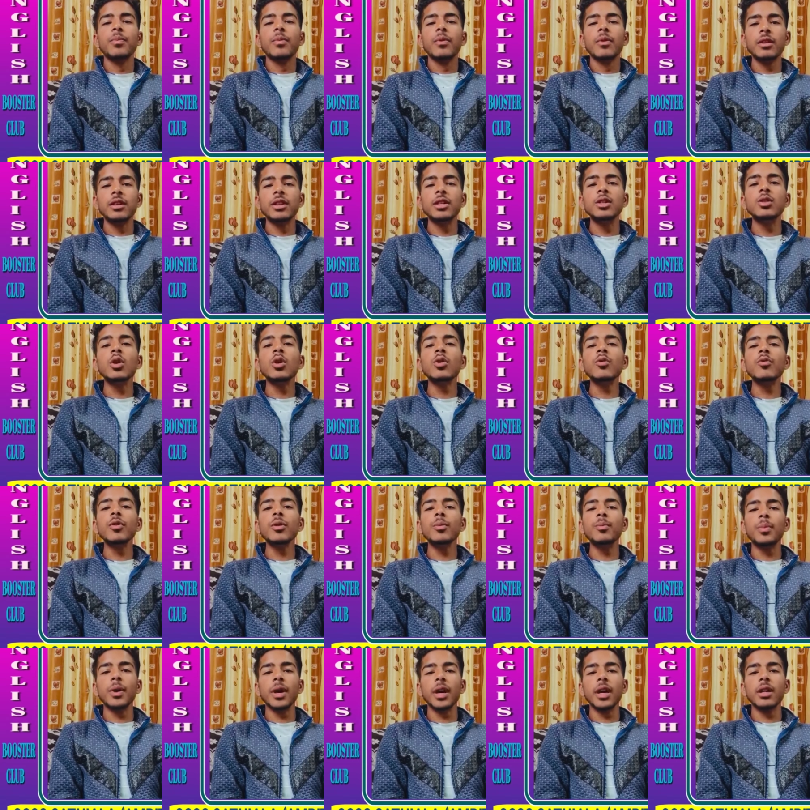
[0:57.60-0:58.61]
Did not we
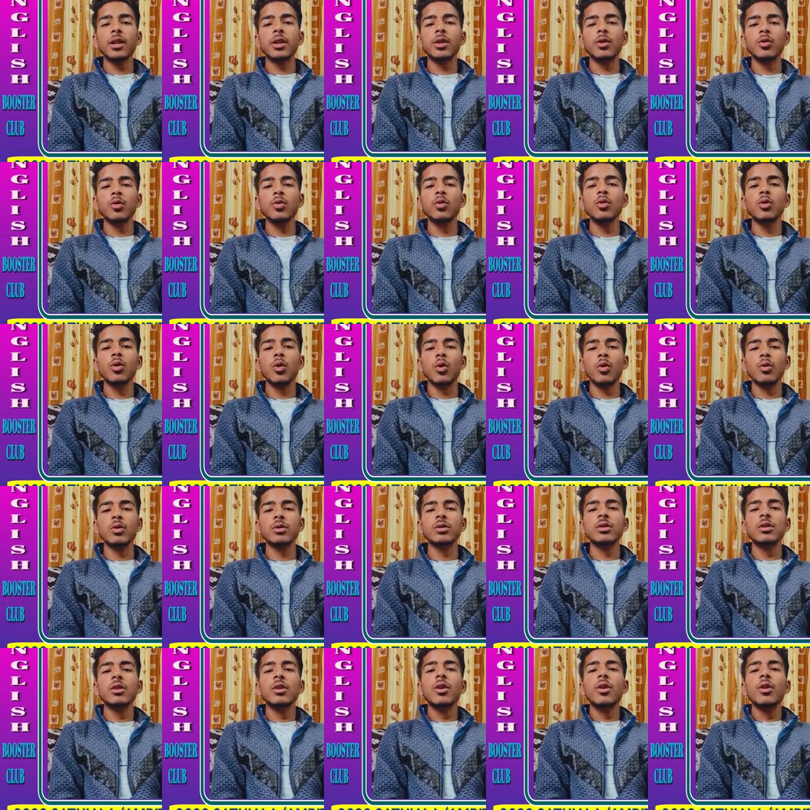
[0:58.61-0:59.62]
pay through
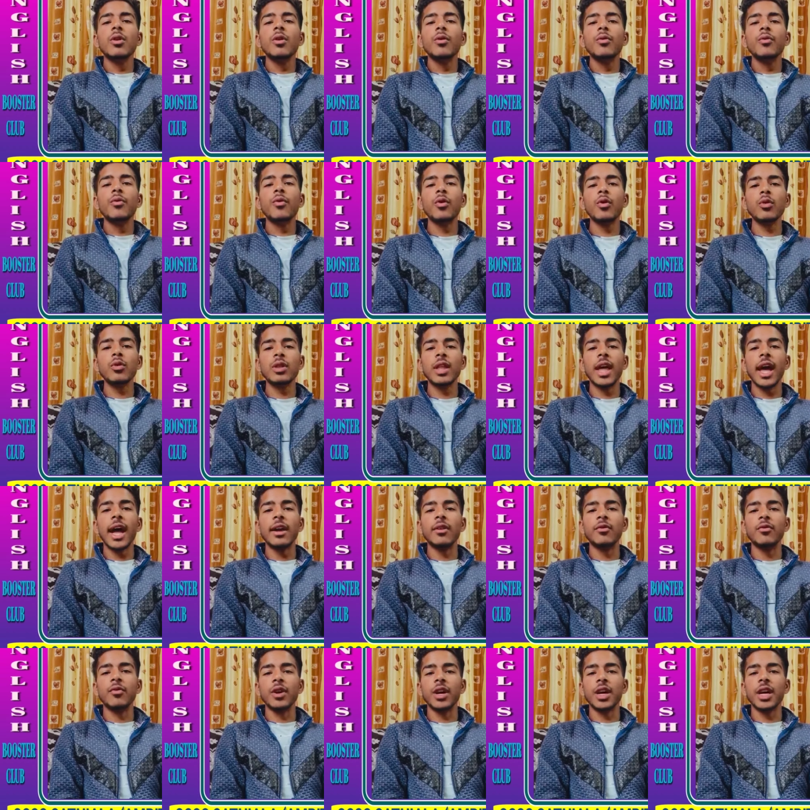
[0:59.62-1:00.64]
nose for
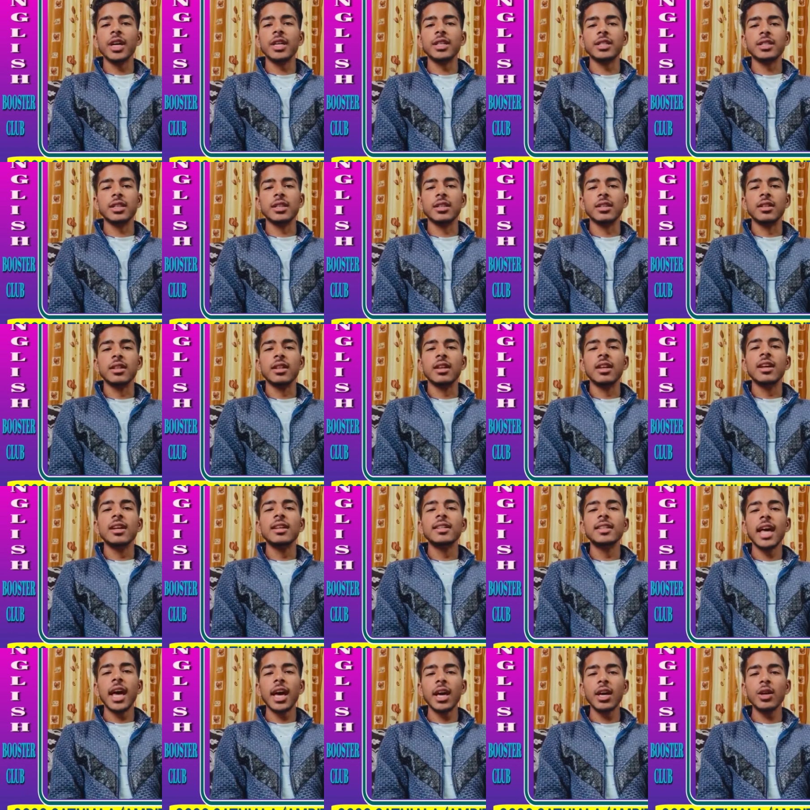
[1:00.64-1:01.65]
that vacation?
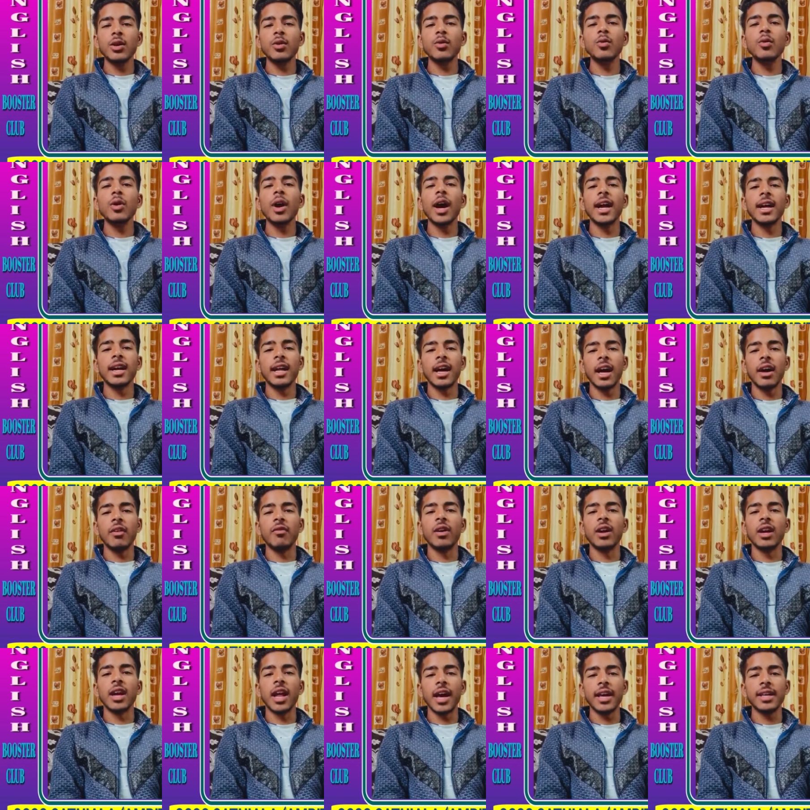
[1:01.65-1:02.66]
Thank you and have a
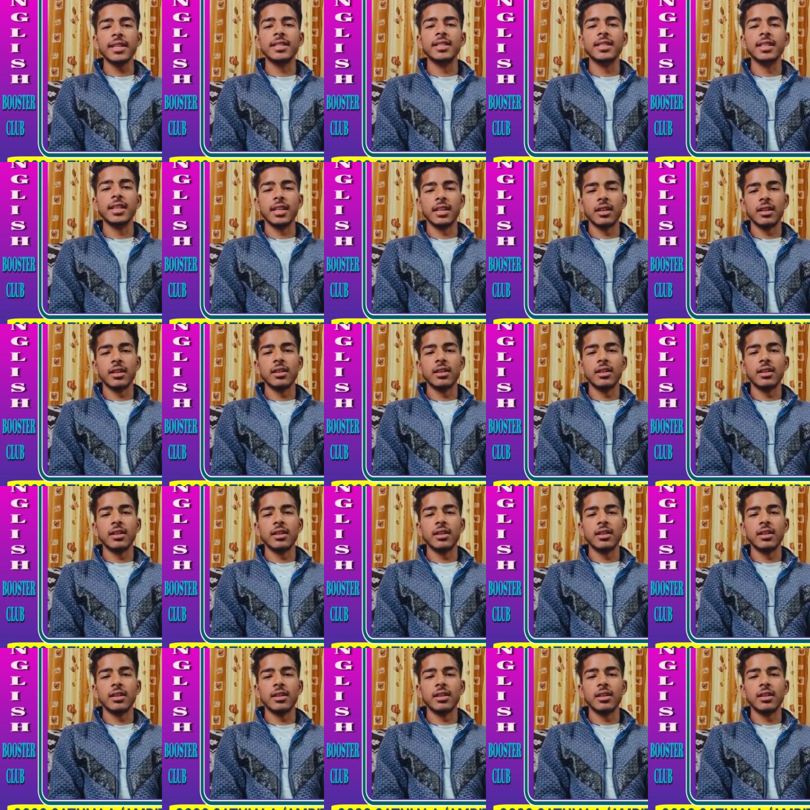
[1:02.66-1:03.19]
nice day.